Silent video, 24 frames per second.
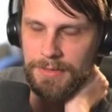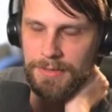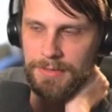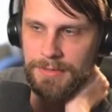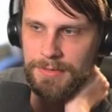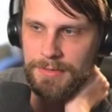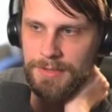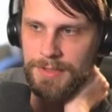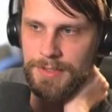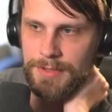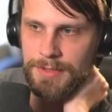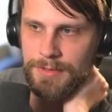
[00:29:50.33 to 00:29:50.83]

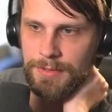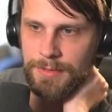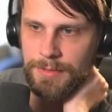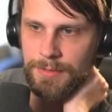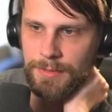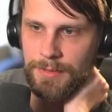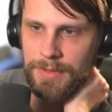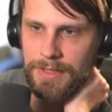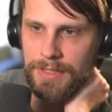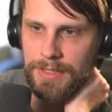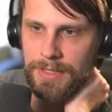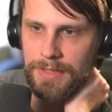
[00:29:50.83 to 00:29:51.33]
Do
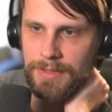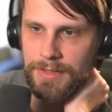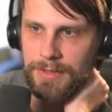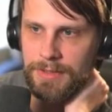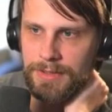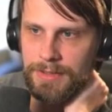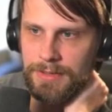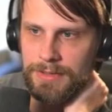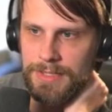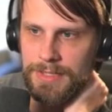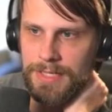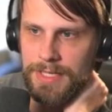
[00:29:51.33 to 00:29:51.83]

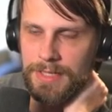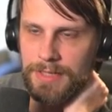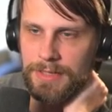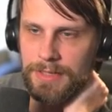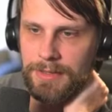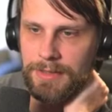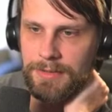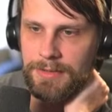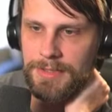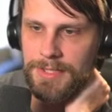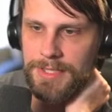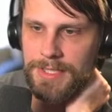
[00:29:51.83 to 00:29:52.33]
we take
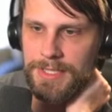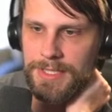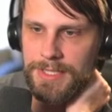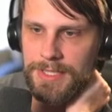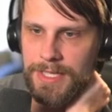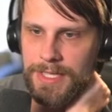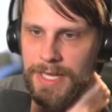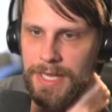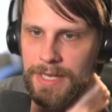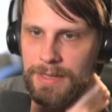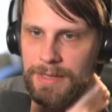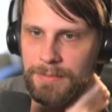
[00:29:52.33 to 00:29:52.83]
another
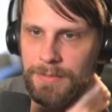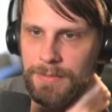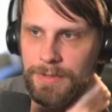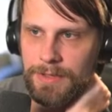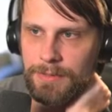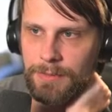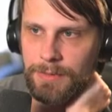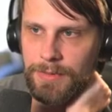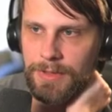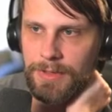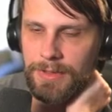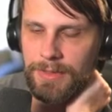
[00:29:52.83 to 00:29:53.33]
stab
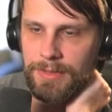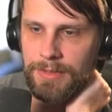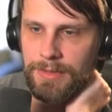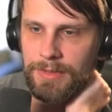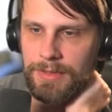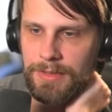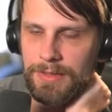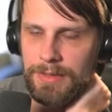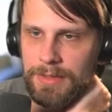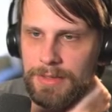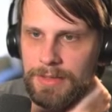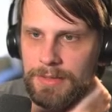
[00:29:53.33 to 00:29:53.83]
with
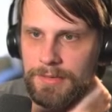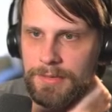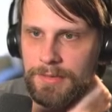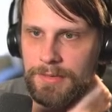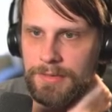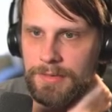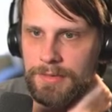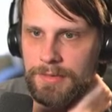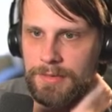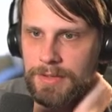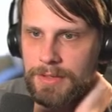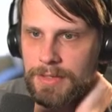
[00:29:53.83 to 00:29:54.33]

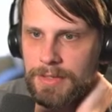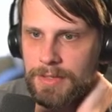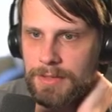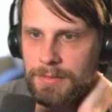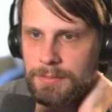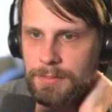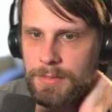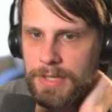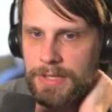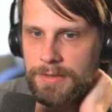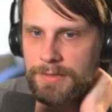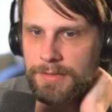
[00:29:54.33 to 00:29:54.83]
this to get a
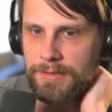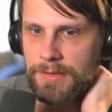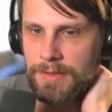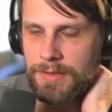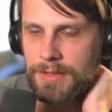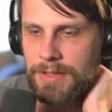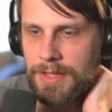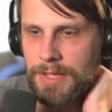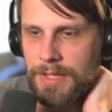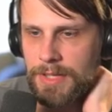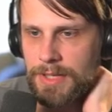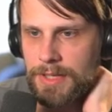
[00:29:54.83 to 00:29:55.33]
basic
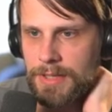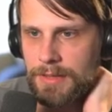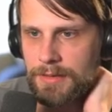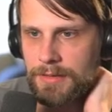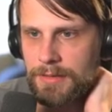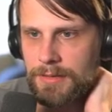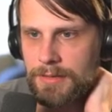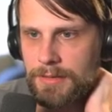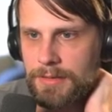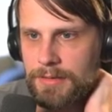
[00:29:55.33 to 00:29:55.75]
land?